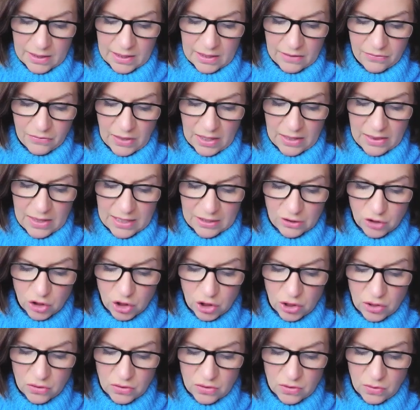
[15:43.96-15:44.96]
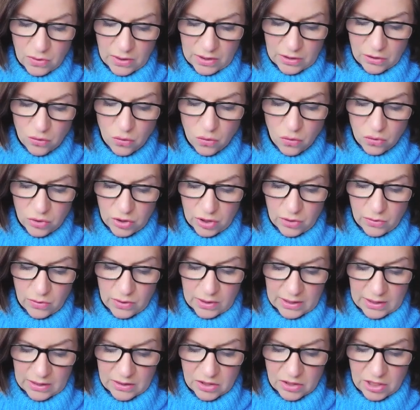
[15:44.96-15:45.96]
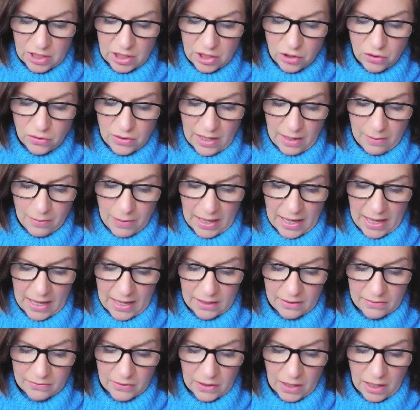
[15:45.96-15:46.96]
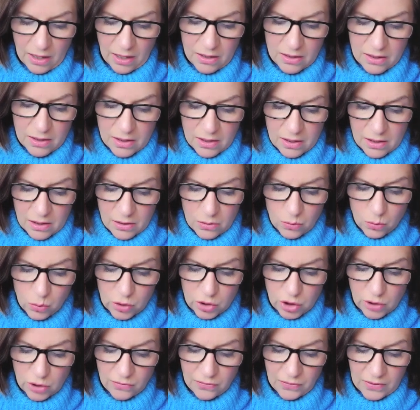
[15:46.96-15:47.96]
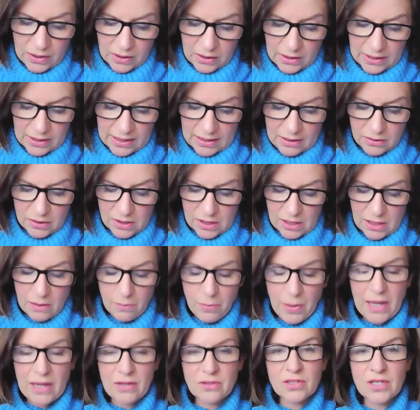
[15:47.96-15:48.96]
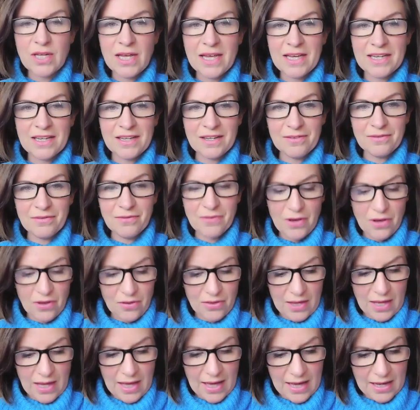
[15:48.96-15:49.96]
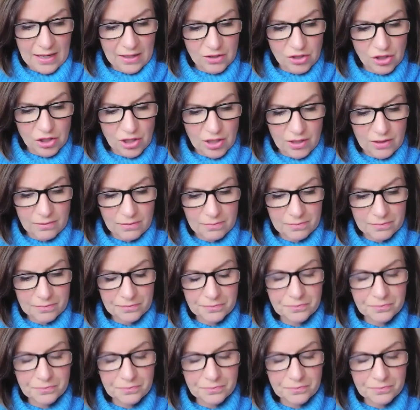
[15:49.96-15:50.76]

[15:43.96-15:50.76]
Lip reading: If they then choose to ignore you and continue their behaviour, would you feel guilty about taking further action?